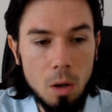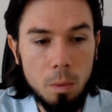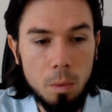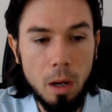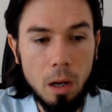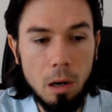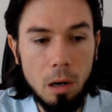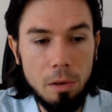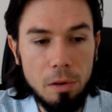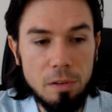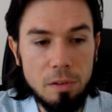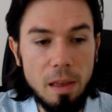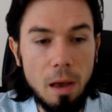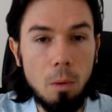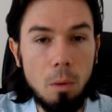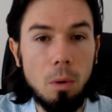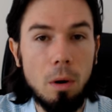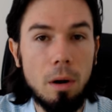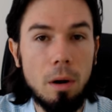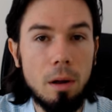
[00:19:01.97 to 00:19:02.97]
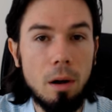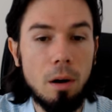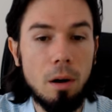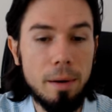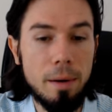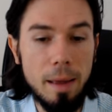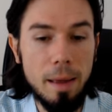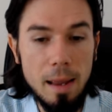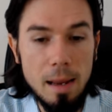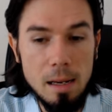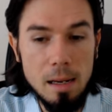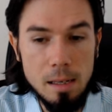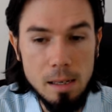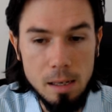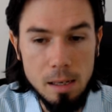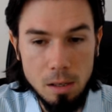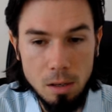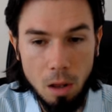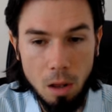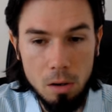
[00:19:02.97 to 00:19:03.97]
We closed that one on
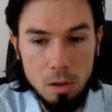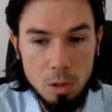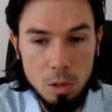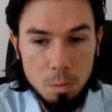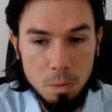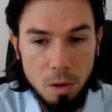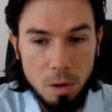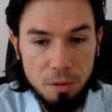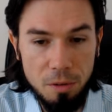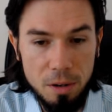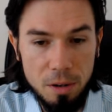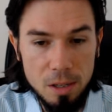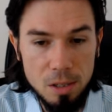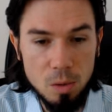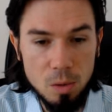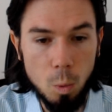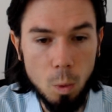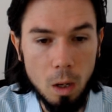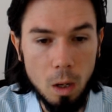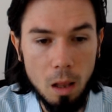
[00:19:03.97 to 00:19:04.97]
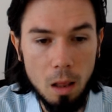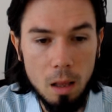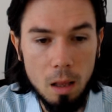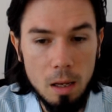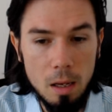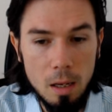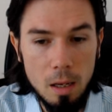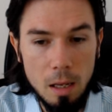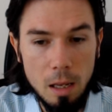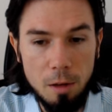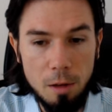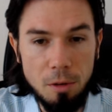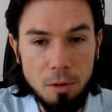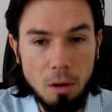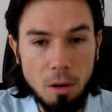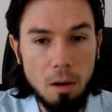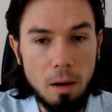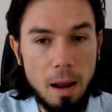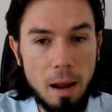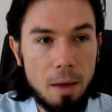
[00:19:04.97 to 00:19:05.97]
$18 profit as well. If you
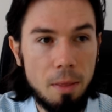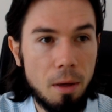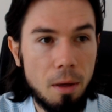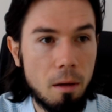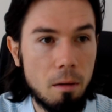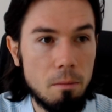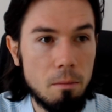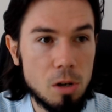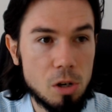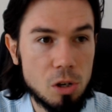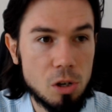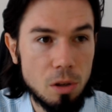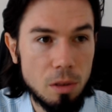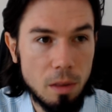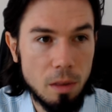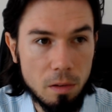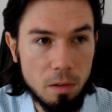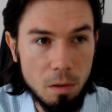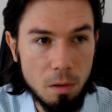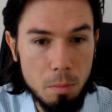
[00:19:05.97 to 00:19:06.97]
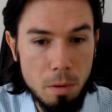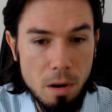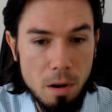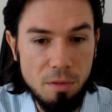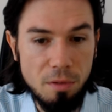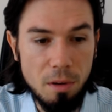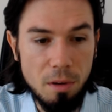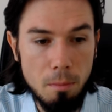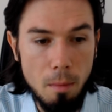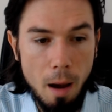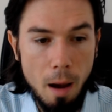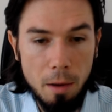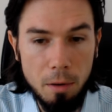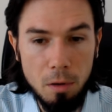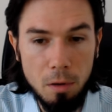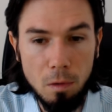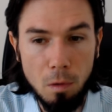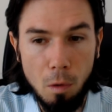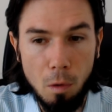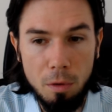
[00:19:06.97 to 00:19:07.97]
cut out the commission, that's a bit of a
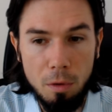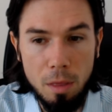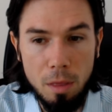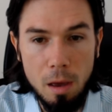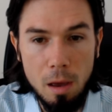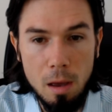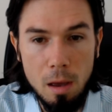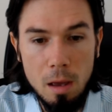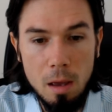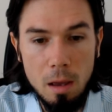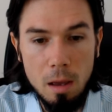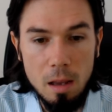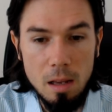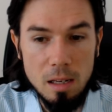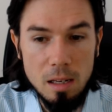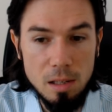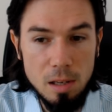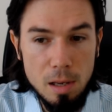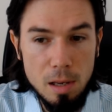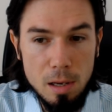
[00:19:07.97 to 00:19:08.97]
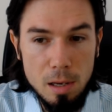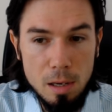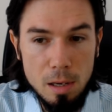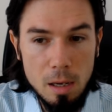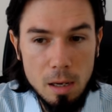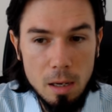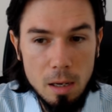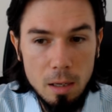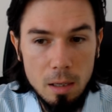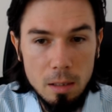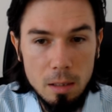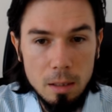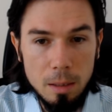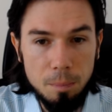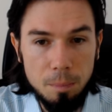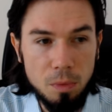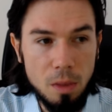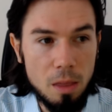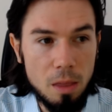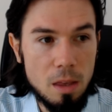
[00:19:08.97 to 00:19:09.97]
minus over there indeed.
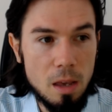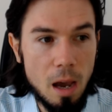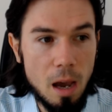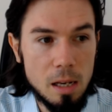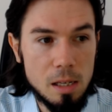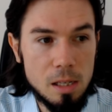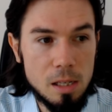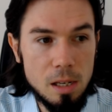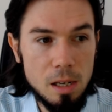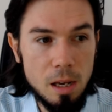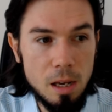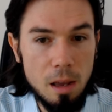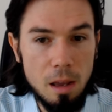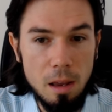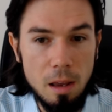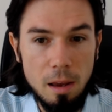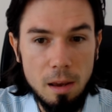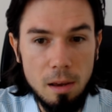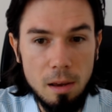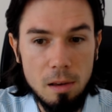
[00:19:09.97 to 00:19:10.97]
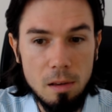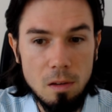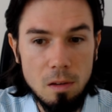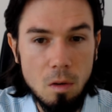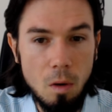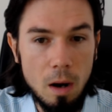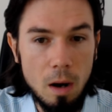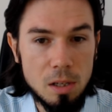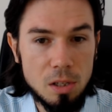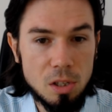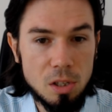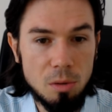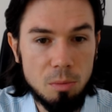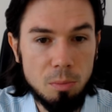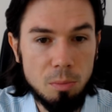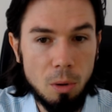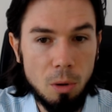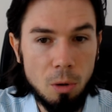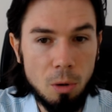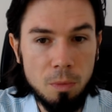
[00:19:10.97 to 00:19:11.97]
The idea is quite
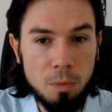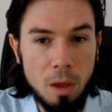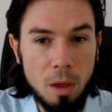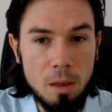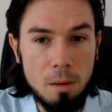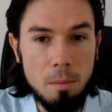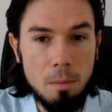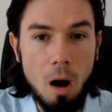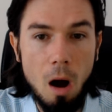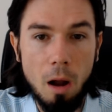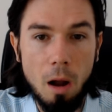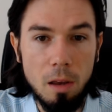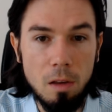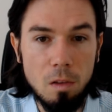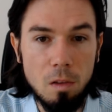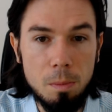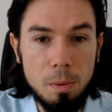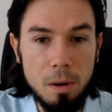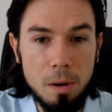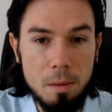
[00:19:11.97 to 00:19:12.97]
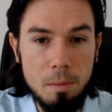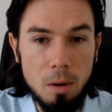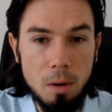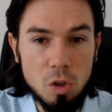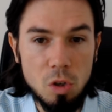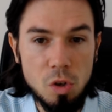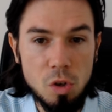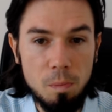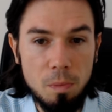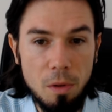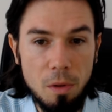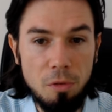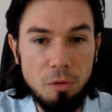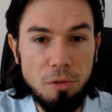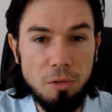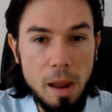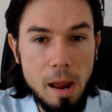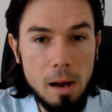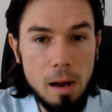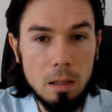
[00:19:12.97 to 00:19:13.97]
simple. The market's pretty much
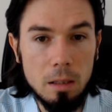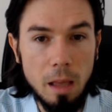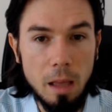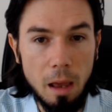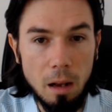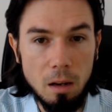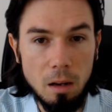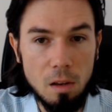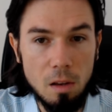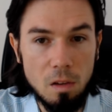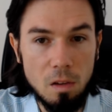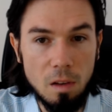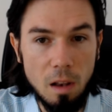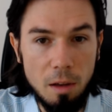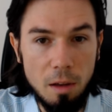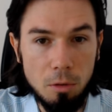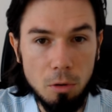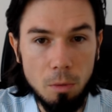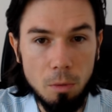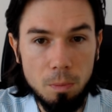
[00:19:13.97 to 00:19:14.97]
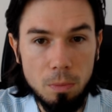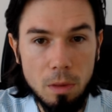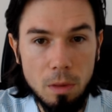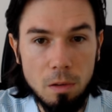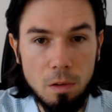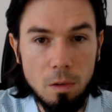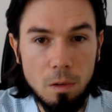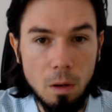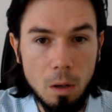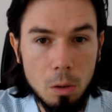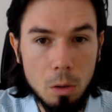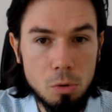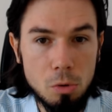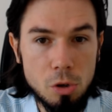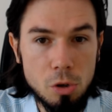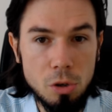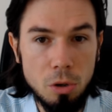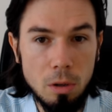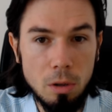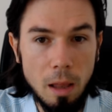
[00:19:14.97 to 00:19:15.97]
failed at this level. This is a
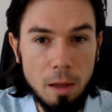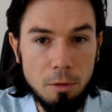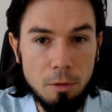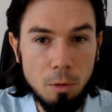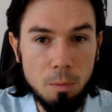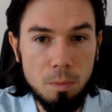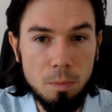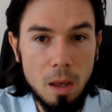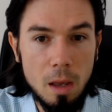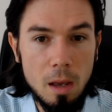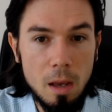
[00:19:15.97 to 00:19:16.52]
crucial level.